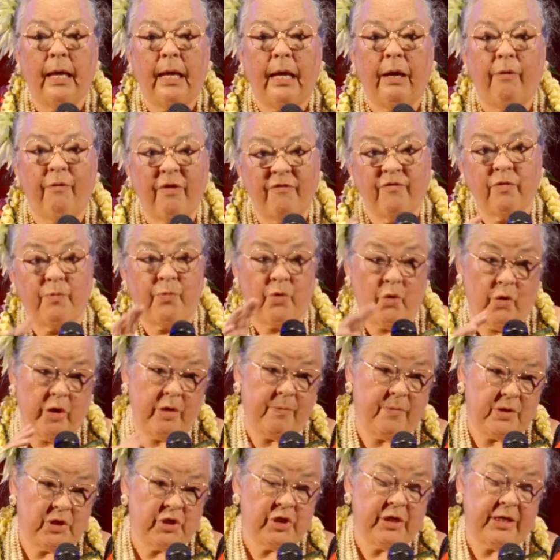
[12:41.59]
However,
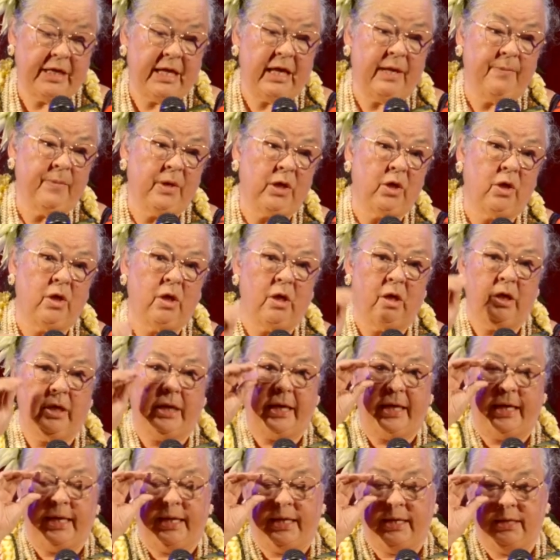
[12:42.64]
Prohibition came
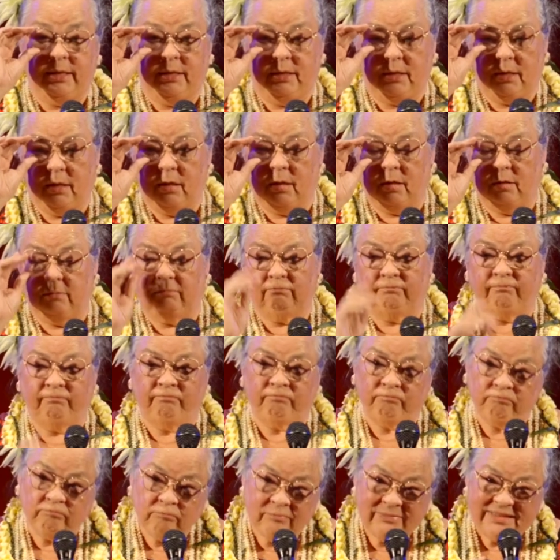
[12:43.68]
along and
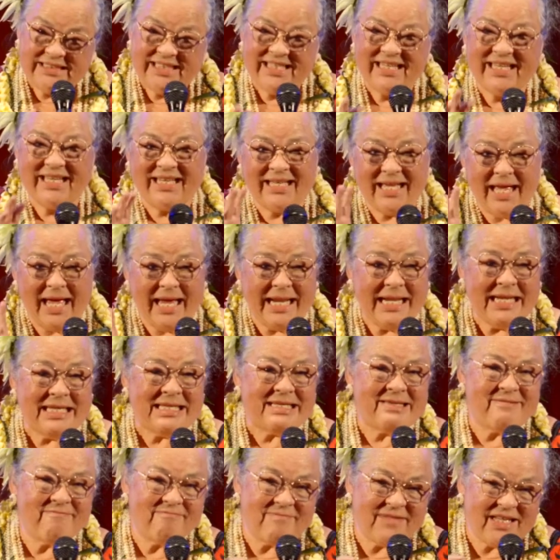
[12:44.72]
it kind
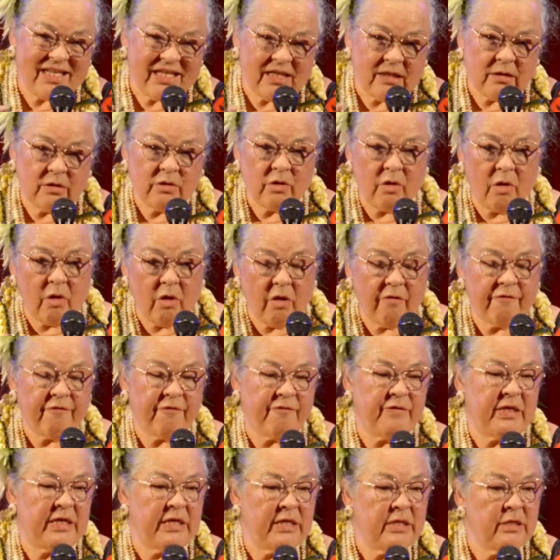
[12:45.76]
of killed
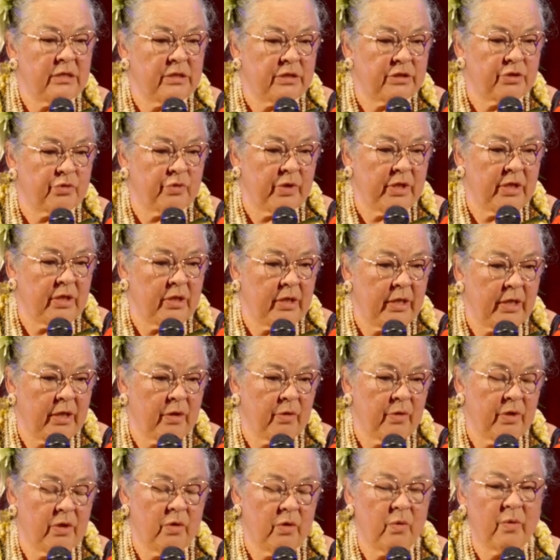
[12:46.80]
off the industry
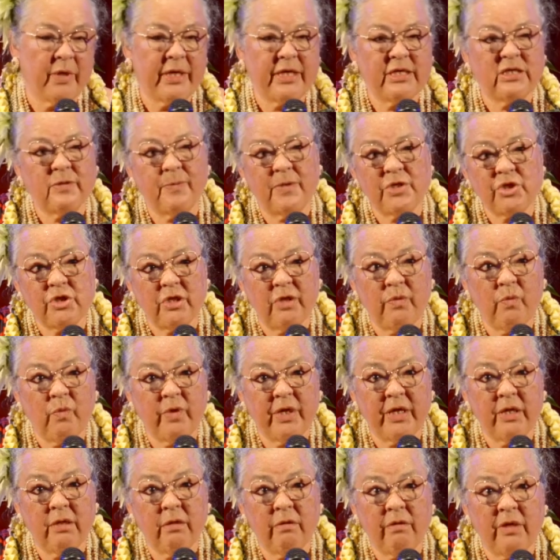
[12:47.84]
here in Hawaii, especially
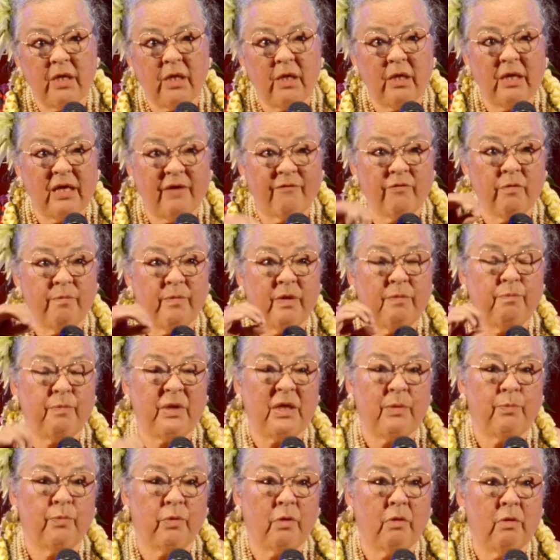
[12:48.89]
when the government
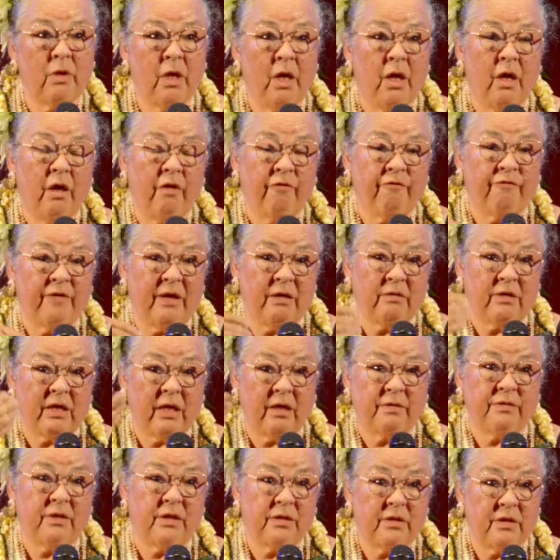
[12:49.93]
people found
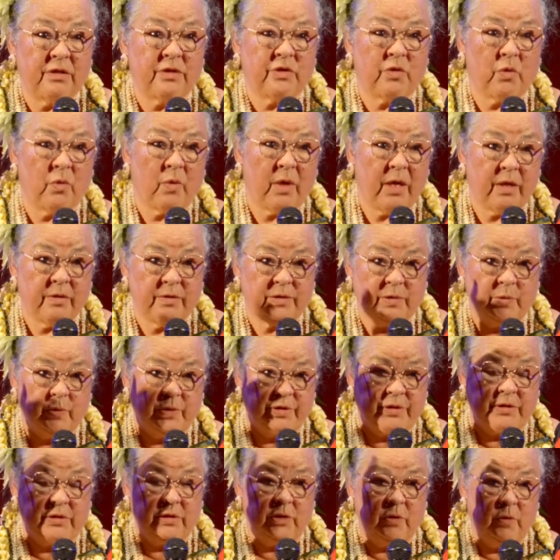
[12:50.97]
out that the Sorrels were
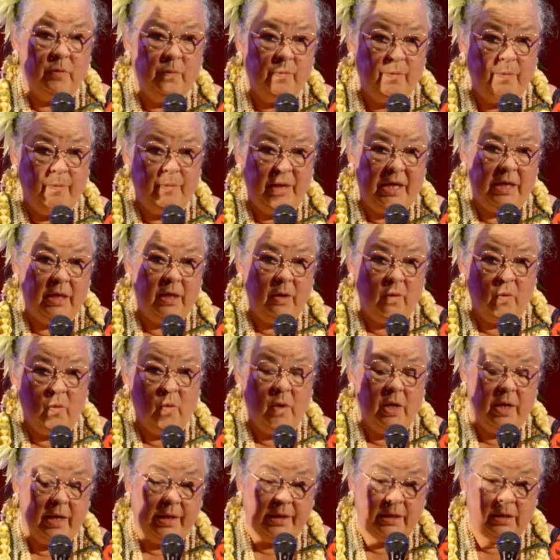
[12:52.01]
still making
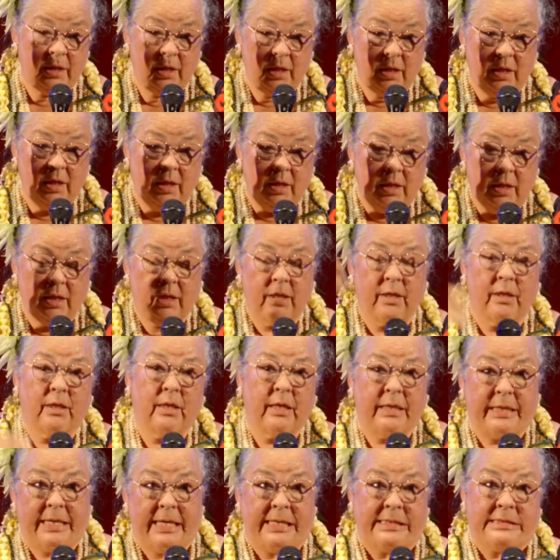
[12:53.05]
wine
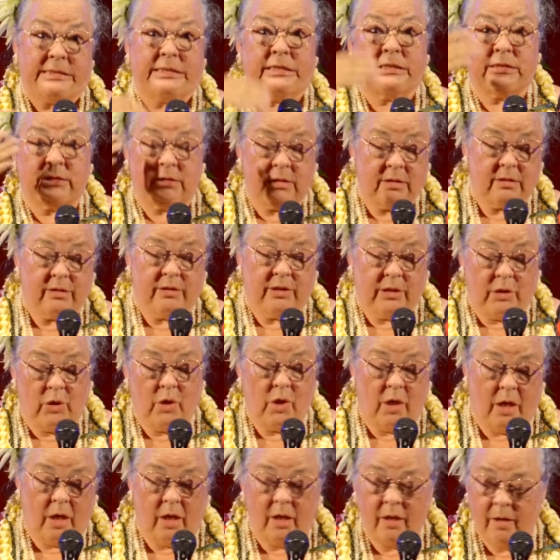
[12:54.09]
against the
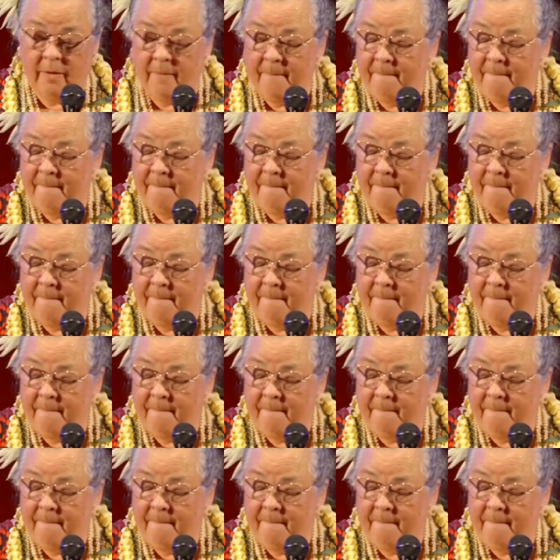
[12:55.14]
law.